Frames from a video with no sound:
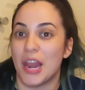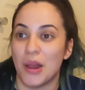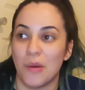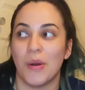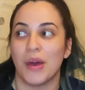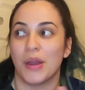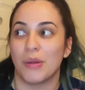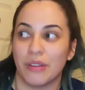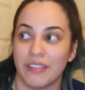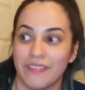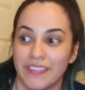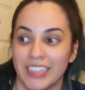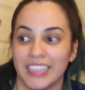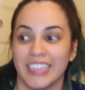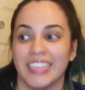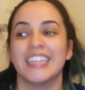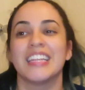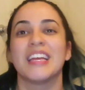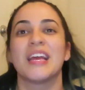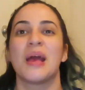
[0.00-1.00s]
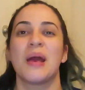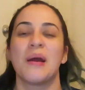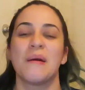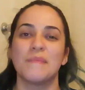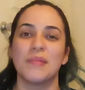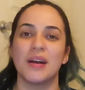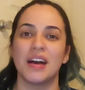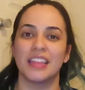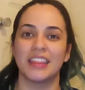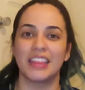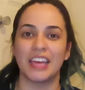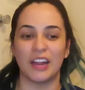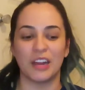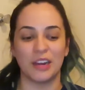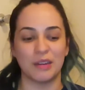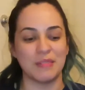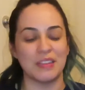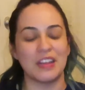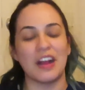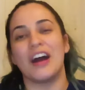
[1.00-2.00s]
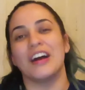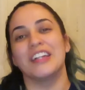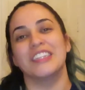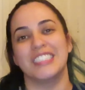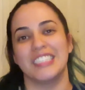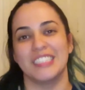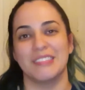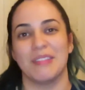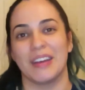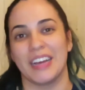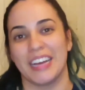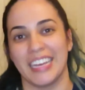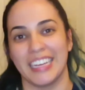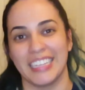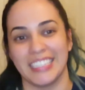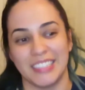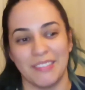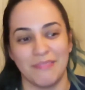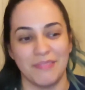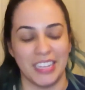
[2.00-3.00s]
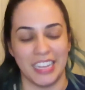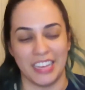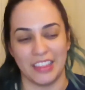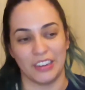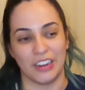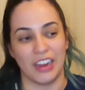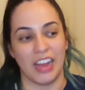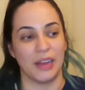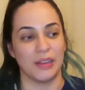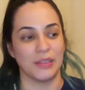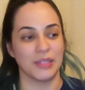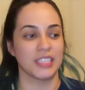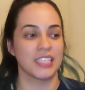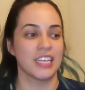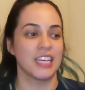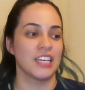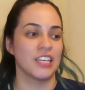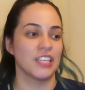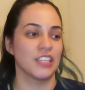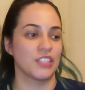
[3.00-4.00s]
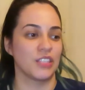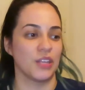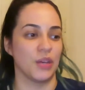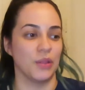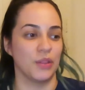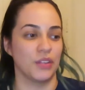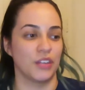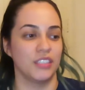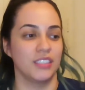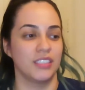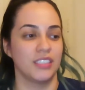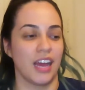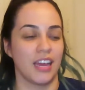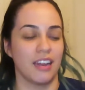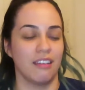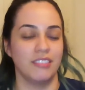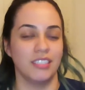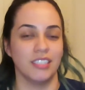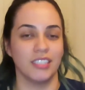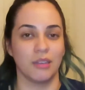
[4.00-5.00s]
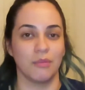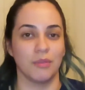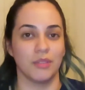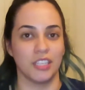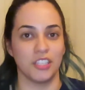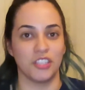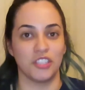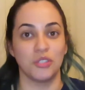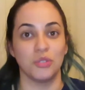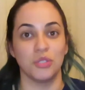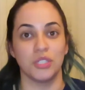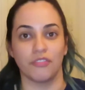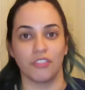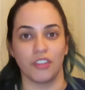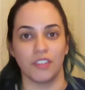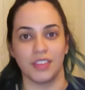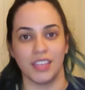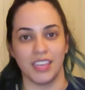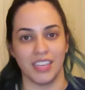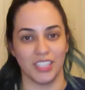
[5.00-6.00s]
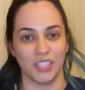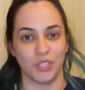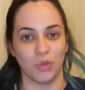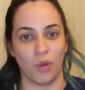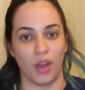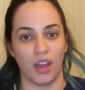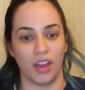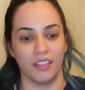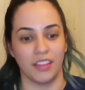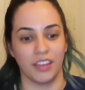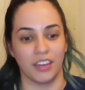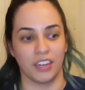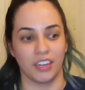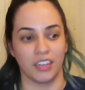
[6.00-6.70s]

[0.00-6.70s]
I don't want to reveal it. But they are being haunted by something in their house. So they're kind of dealing with these two different things while they